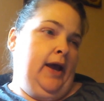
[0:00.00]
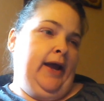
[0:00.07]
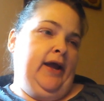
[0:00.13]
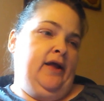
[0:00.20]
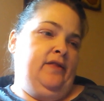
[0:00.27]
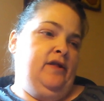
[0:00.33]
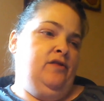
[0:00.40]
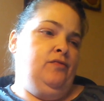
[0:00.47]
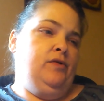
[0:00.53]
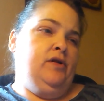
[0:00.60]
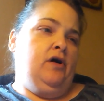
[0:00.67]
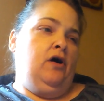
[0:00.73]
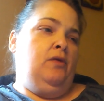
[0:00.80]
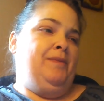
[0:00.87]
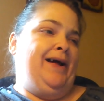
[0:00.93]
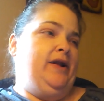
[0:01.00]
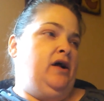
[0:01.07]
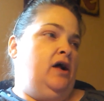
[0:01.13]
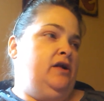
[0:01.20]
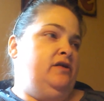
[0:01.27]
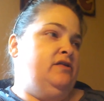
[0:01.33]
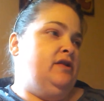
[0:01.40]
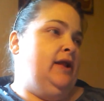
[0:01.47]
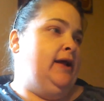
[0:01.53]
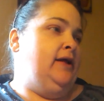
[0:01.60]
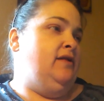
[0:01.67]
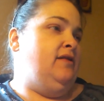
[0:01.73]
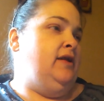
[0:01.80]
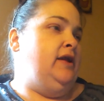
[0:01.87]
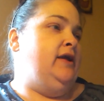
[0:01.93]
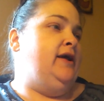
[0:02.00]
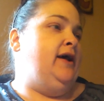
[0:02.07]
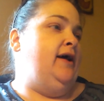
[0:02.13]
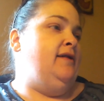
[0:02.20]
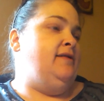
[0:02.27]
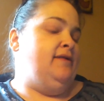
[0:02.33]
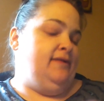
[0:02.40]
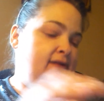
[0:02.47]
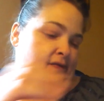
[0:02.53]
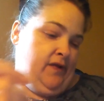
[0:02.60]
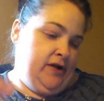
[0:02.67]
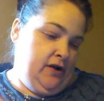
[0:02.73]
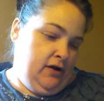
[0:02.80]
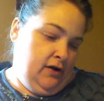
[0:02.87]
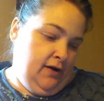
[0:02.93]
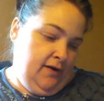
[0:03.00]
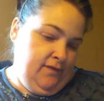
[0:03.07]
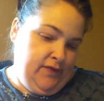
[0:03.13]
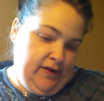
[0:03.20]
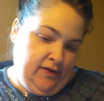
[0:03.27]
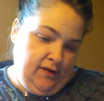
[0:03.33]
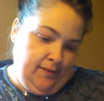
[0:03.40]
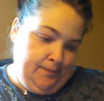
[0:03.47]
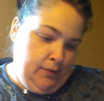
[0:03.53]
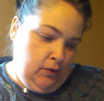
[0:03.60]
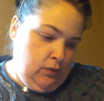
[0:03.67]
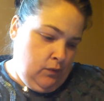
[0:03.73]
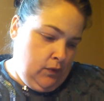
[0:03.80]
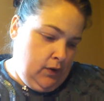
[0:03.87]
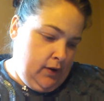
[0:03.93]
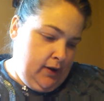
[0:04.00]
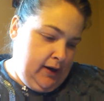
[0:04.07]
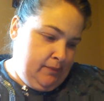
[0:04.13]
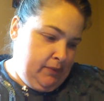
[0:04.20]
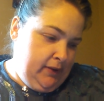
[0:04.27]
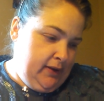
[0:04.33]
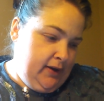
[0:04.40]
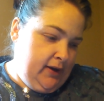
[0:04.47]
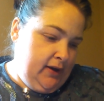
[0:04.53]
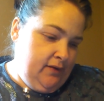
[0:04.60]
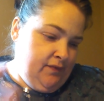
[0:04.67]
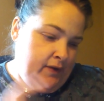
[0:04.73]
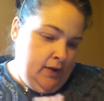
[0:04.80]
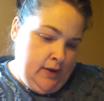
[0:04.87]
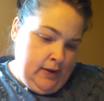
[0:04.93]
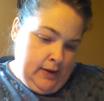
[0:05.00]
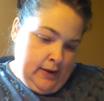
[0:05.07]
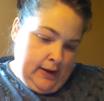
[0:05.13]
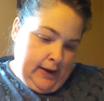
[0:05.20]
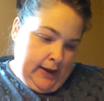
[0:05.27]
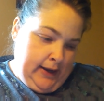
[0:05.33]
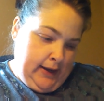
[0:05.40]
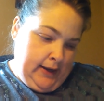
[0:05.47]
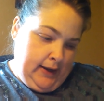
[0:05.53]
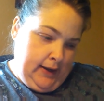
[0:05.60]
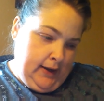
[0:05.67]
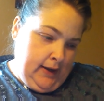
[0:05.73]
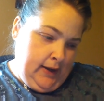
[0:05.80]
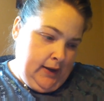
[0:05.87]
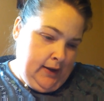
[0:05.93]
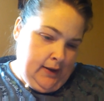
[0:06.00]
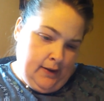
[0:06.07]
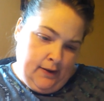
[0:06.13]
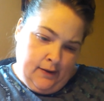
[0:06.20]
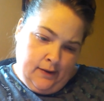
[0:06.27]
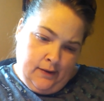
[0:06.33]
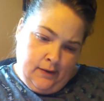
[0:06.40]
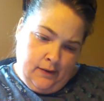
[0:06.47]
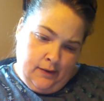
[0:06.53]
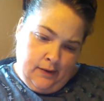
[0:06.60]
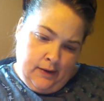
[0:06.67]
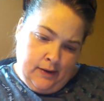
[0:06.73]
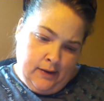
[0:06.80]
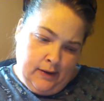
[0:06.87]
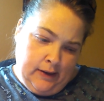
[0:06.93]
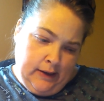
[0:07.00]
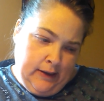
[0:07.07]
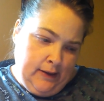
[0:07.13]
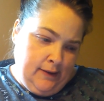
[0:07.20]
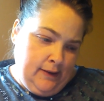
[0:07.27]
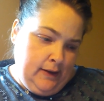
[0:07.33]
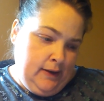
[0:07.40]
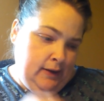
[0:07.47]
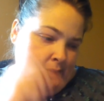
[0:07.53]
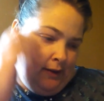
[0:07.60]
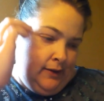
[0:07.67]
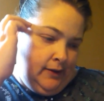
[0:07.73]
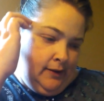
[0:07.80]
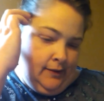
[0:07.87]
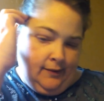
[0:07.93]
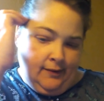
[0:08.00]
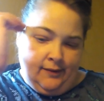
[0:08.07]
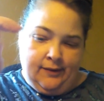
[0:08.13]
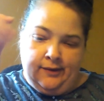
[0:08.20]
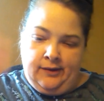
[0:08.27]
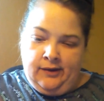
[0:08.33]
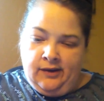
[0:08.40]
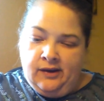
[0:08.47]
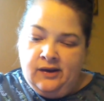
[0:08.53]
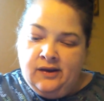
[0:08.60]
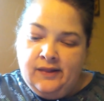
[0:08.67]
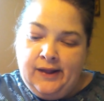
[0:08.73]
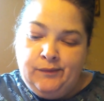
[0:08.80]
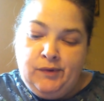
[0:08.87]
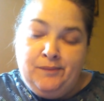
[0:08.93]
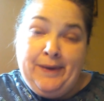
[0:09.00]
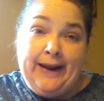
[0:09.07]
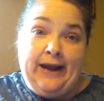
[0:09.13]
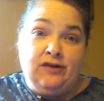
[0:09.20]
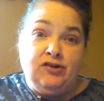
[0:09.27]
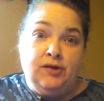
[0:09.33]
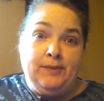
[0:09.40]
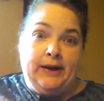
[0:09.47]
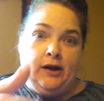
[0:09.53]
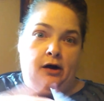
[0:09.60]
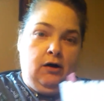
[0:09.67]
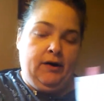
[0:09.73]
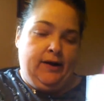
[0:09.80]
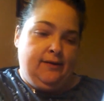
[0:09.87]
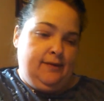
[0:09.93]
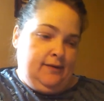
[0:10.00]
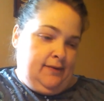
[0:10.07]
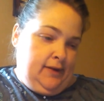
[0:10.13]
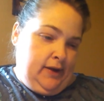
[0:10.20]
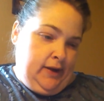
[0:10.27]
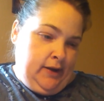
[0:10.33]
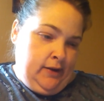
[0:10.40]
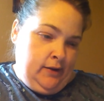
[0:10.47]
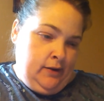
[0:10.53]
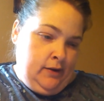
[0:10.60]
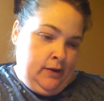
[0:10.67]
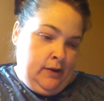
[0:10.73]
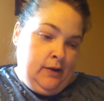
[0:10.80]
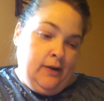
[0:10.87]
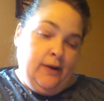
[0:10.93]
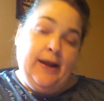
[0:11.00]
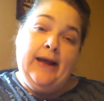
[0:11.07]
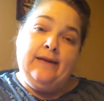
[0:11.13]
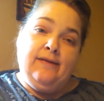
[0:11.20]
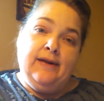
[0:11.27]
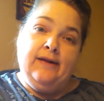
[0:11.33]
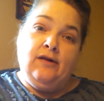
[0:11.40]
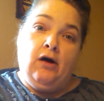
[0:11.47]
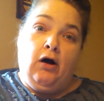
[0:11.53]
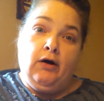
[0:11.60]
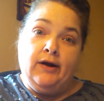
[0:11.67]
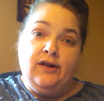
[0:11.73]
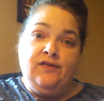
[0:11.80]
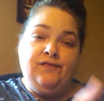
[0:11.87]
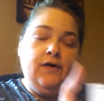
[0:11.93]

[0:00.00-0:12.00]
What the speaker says: And this one's called My Daughter's Legacy, Cousins of the Dove. This is book 1, I believe. And it is, that one may actually be in August. Let's see. Yes, it's August